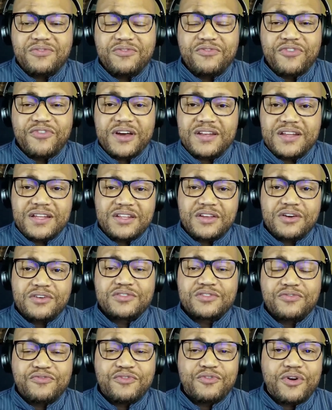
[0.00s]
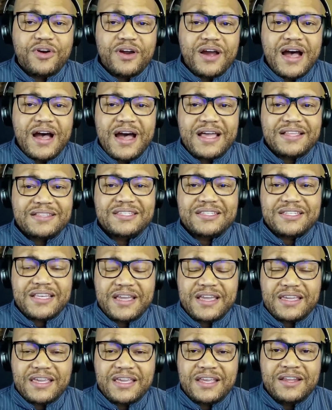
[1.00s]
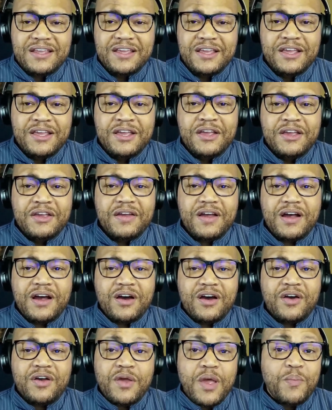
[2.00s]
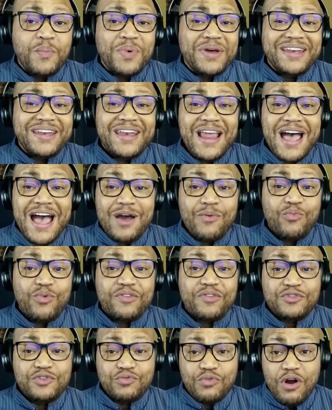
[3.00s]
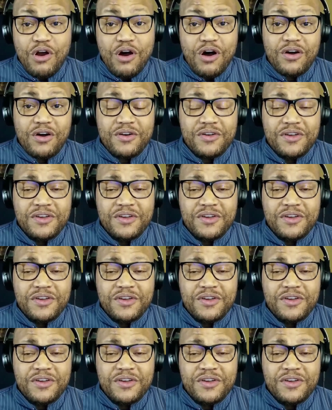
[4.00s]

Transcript: funding those for a hot second, but not withdraw.